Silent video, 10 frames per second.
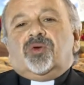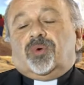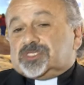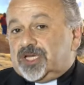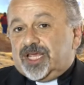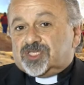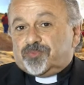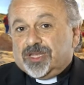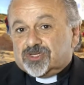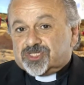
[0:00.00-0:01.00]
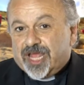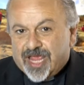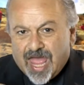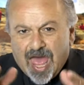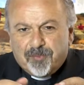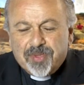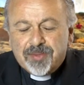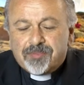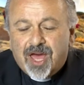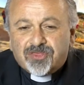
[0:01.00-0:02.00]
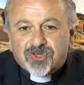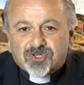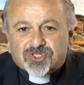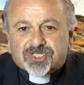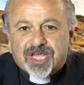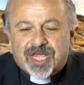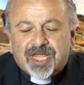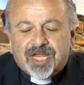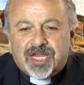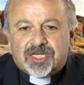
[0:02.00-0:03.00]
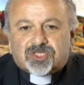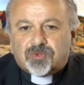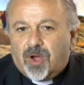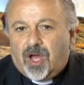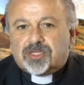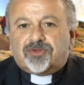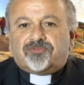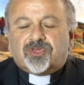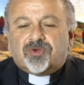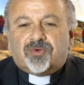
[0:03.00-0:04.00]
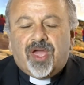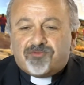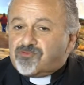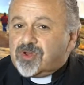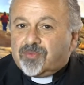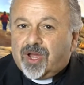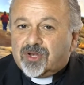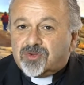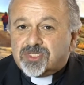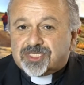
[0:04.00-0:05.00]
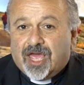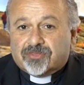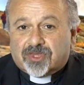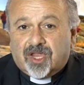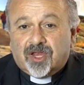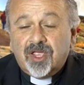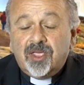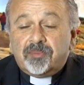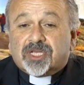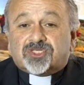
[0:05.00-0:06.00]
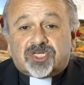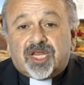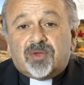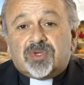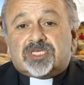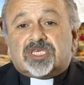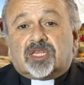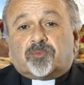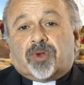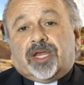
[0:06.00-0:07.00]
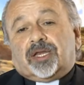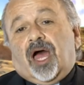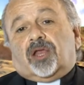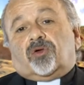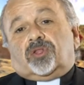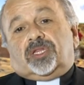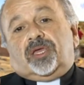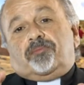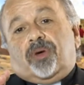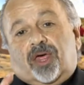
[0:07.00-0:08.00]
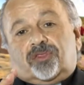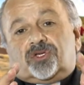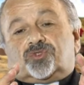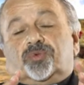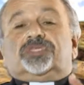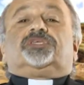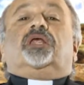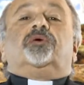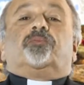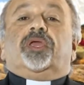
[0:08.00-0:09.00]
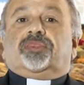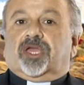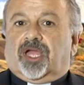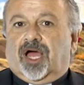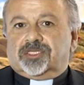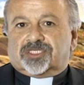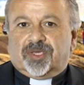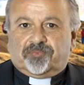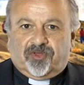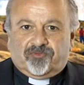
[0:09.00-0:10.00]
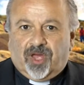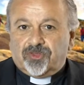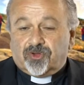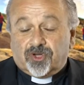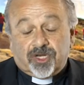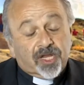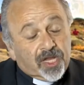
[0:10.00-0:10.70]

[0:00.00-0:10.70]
Well, today is Mother's Day. Happy Mother's Day to all of you, everyone who is out there. Because today we celebrate not only mothers, we celebrate the concept of motherhood.